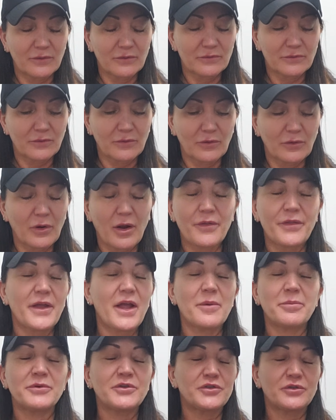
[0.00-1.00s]
or on the
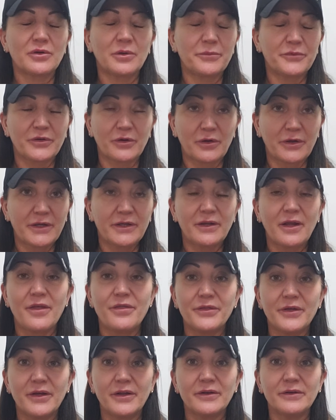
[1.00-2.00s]
aperture, I'm sorry. And
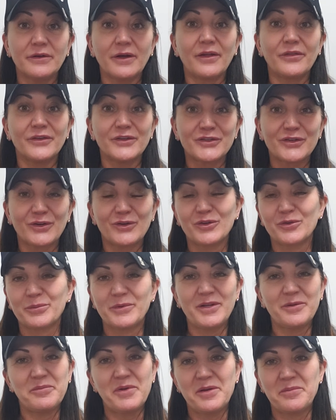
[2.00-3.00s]
then on the shutter
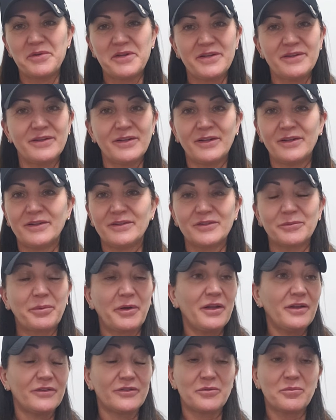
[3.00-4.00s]
speed, maybe,
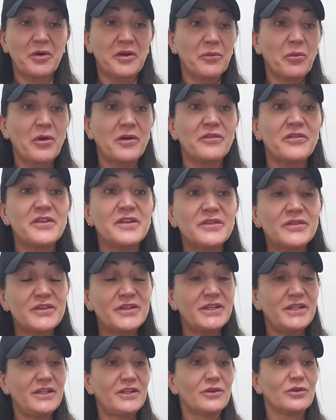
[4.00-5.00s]
depends, you might want a
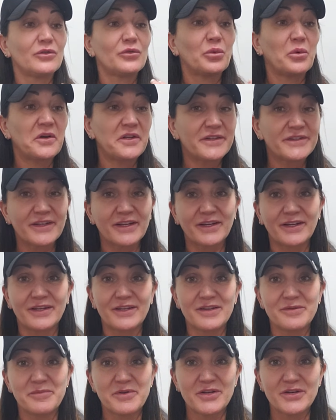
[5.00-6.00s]
15 or 20-second
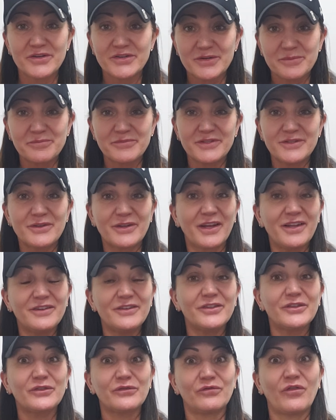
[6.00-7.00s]
image and
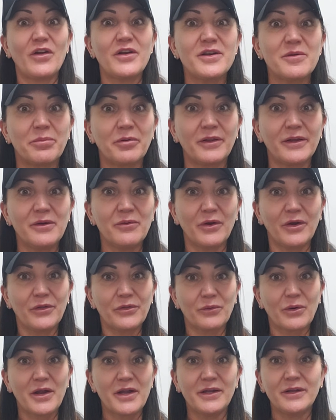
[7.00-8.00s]
just fun to play with,
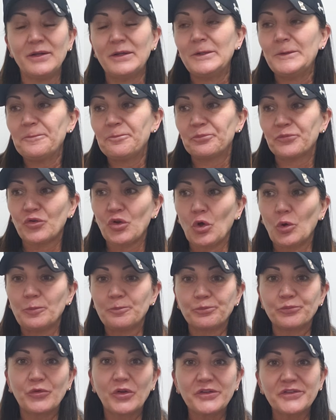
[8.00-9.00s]
right? So
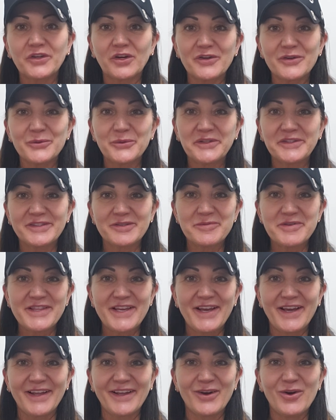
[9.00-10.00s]
just start doing some of
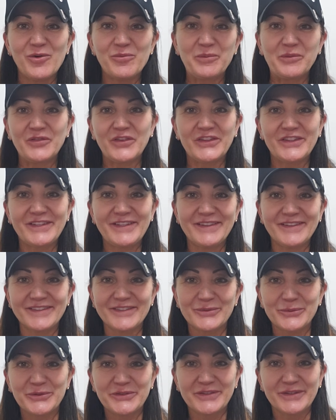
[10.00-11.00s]
that. Hopefully this
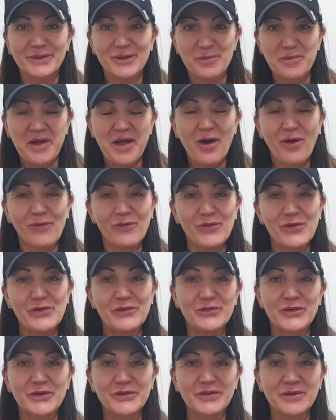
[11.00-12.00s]
was a little bit helpful
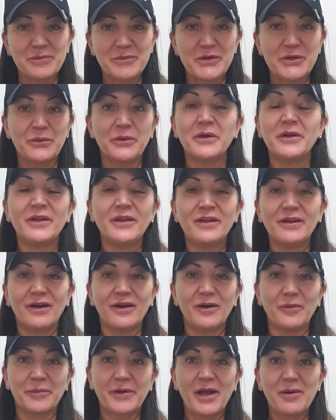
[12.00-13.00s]
for some of you.
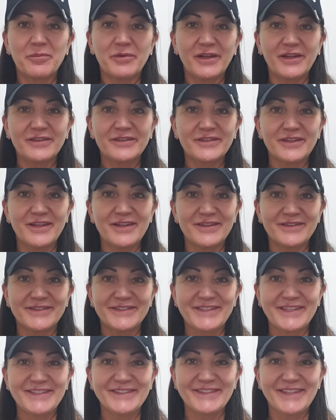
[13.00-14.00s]
God bless and
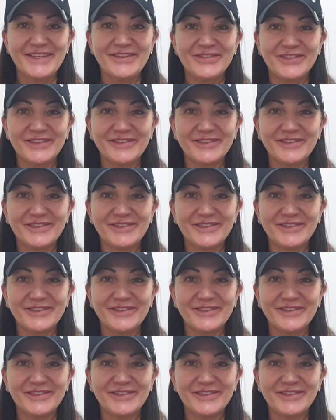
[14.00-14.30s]
stay safe.